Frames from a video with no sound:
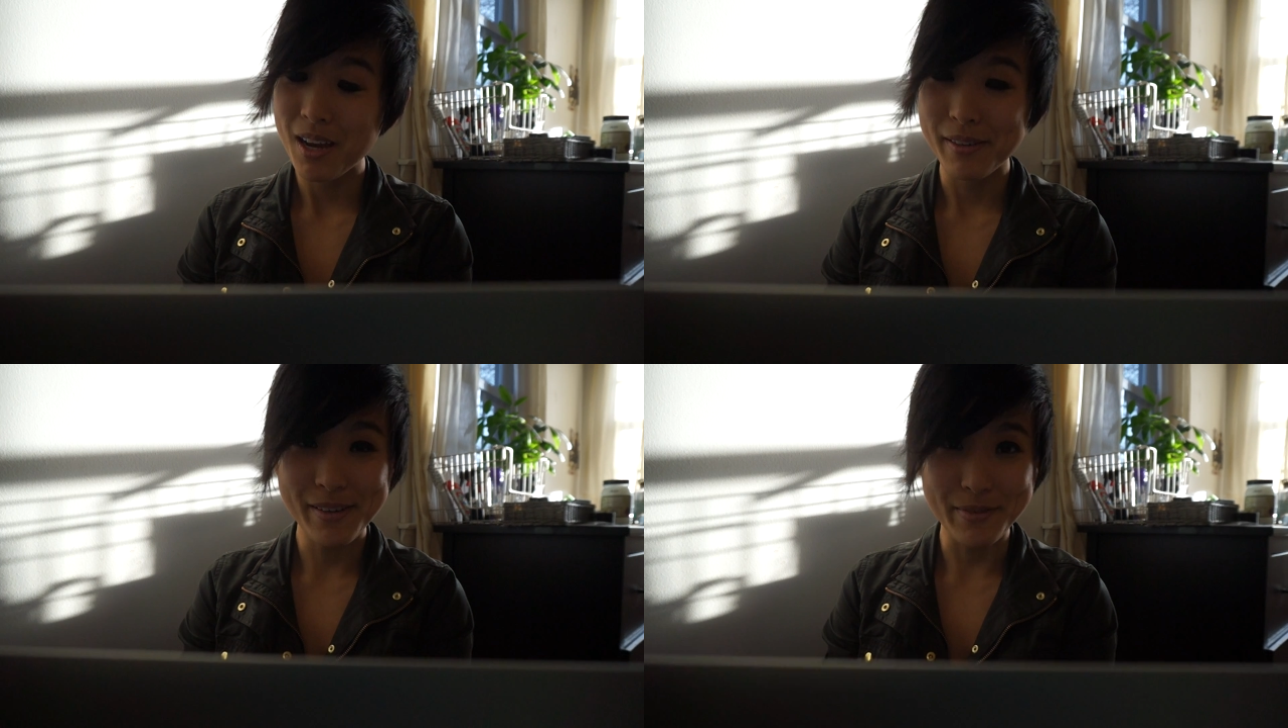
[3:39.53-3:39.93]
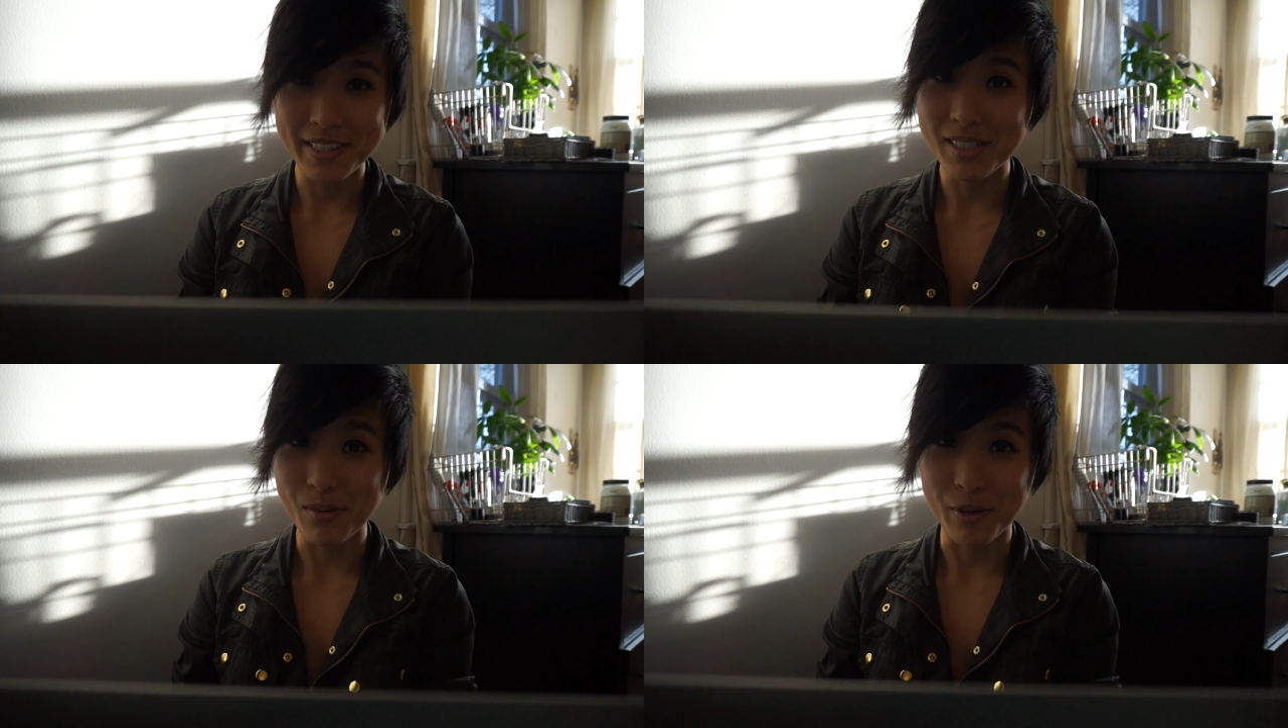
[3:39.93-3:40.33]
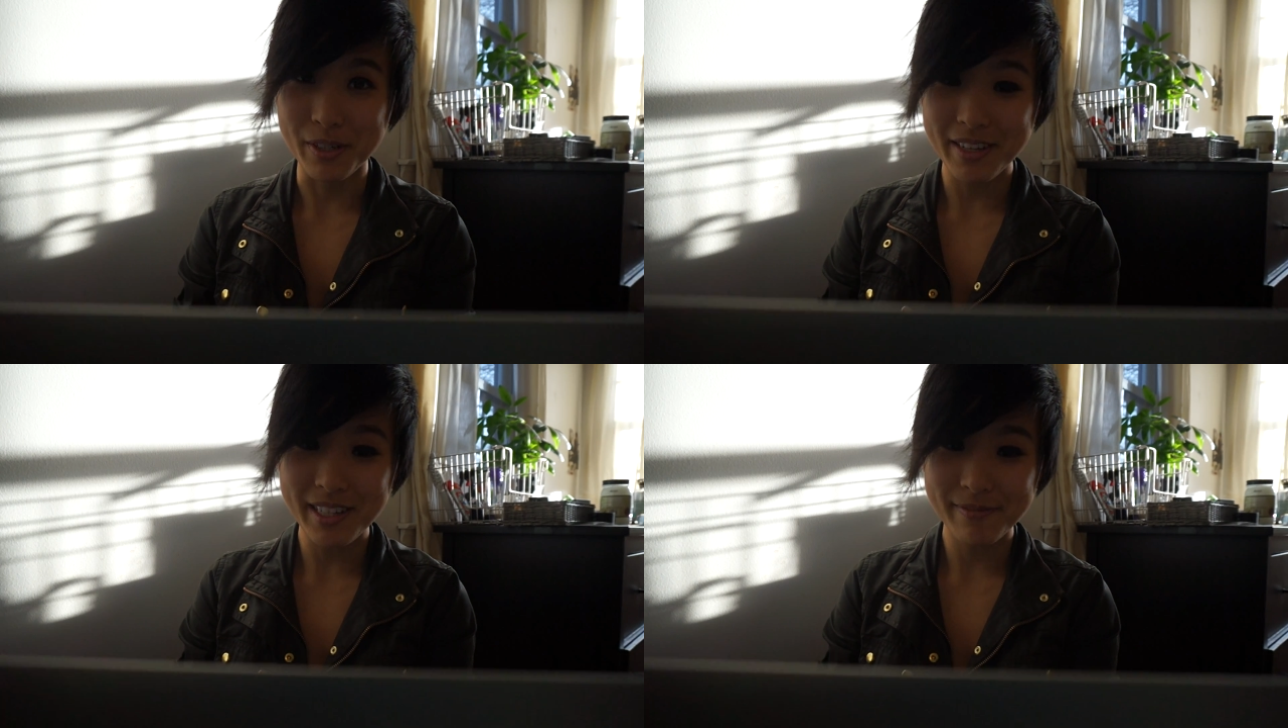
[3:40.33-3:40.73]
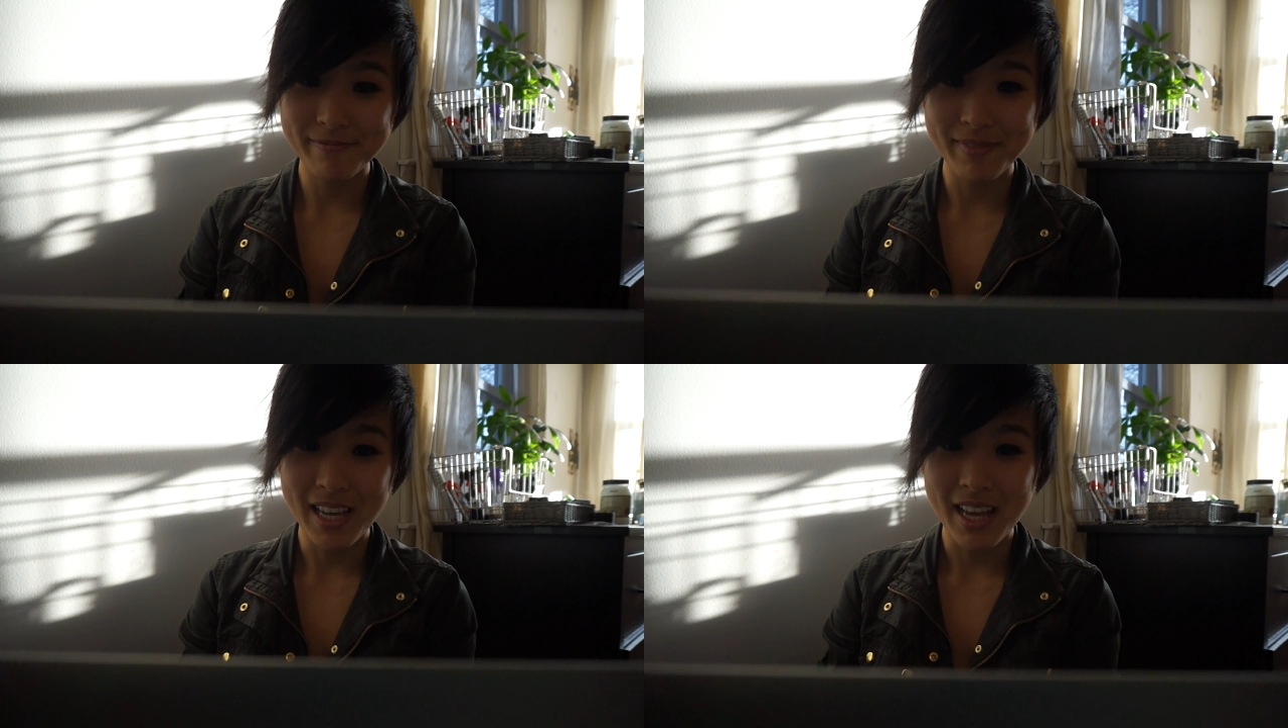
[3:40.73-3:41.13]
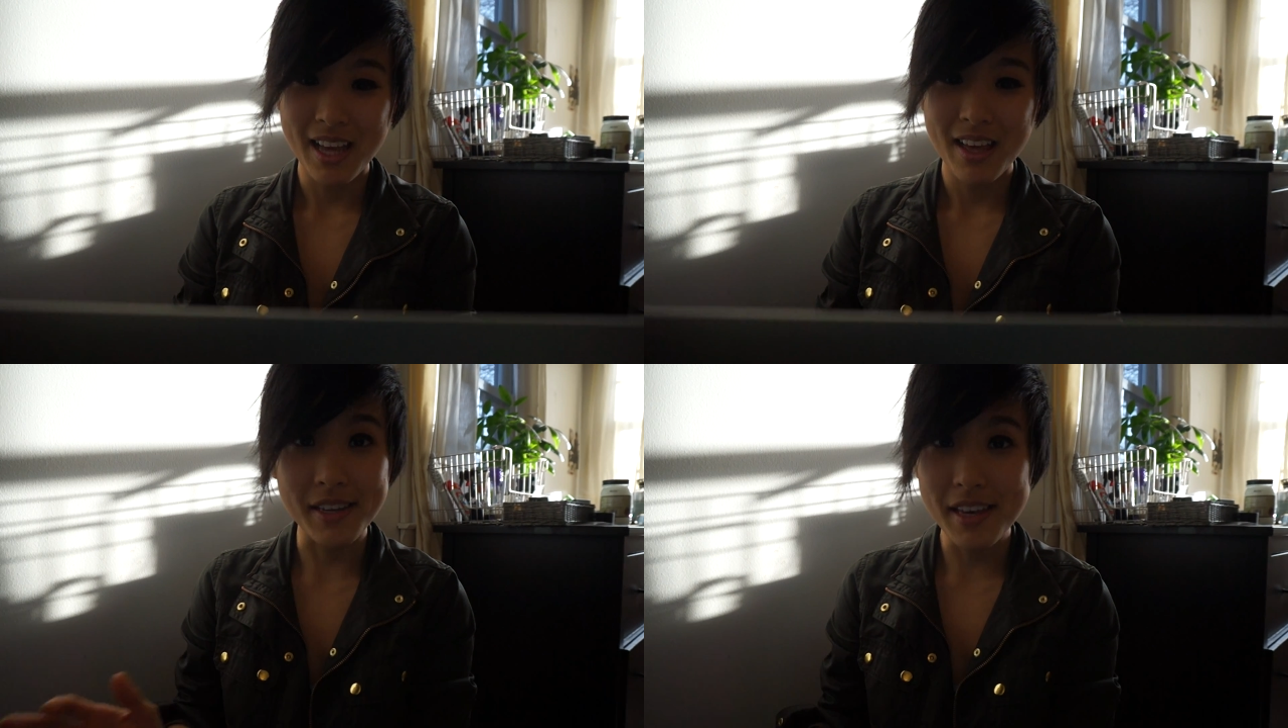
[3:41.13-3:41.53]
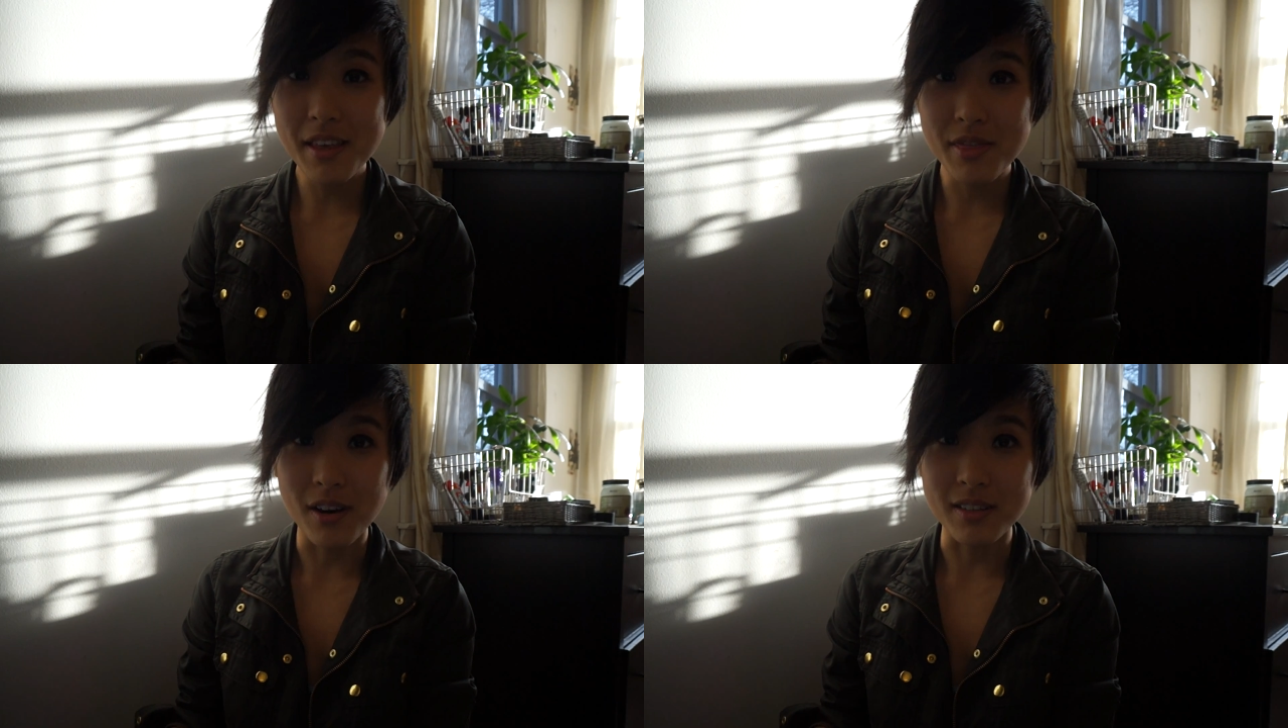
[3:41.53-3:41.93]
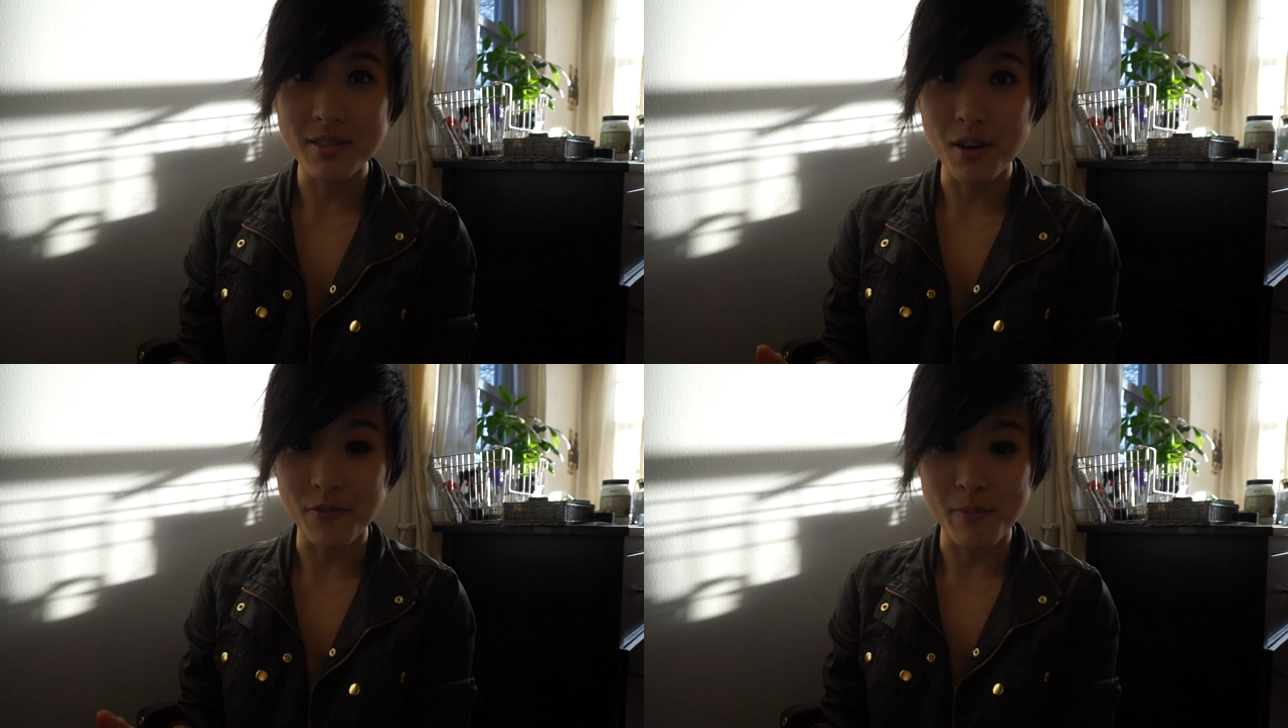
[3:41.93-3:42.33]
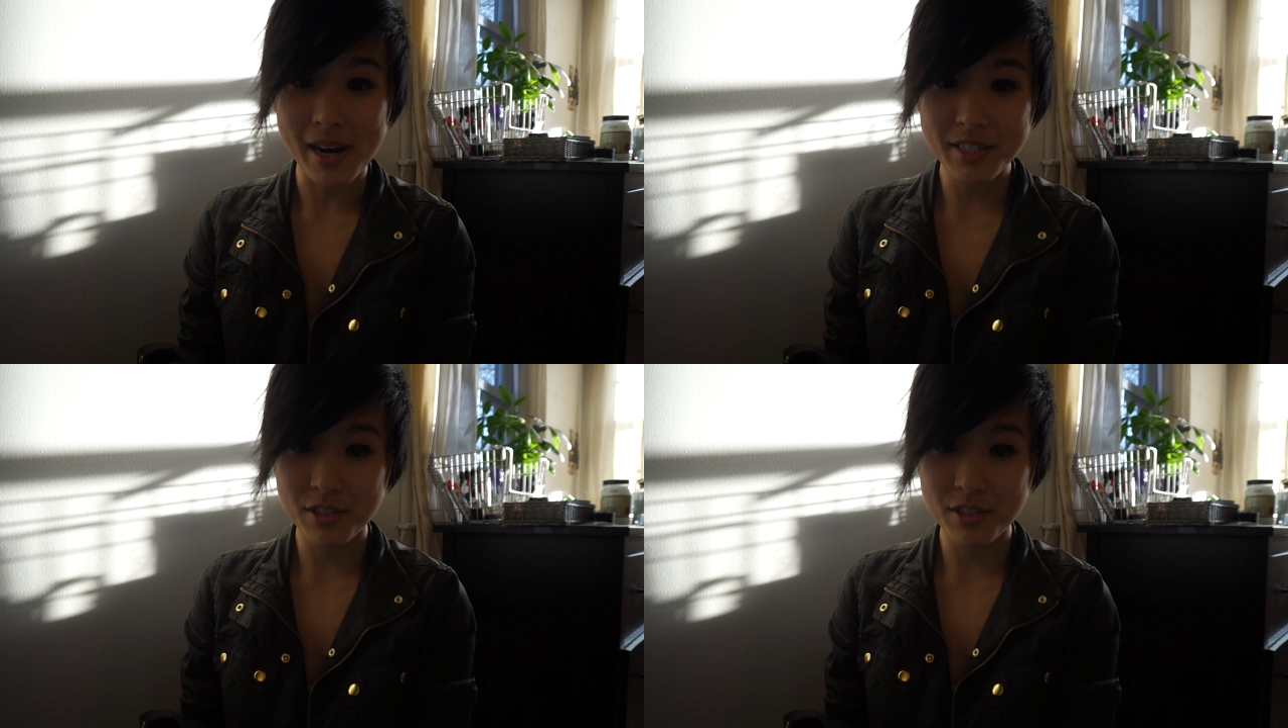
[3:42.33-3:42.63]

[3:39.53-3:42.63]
No need to worry. The ethos of my